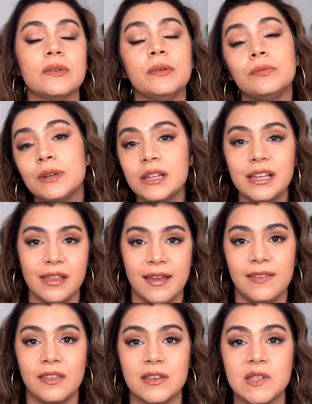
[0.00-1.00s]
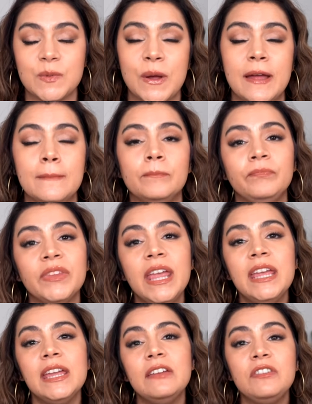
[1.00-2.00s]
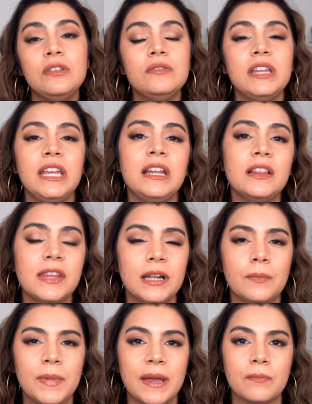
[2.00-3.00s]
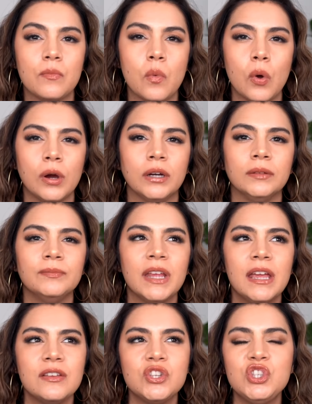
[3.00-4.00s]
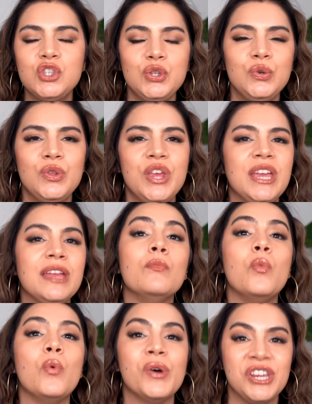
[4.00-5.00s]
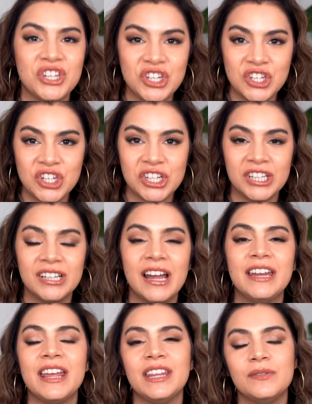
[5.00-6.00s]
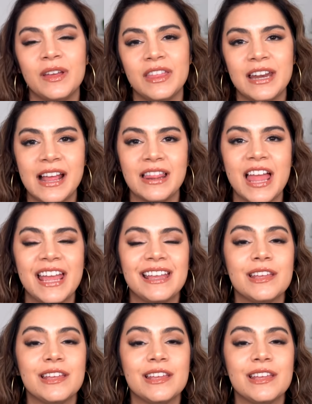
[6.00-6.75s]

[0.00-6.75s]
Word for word: So I really like this one one. If you need a little bit more soothing moisture, another one that I like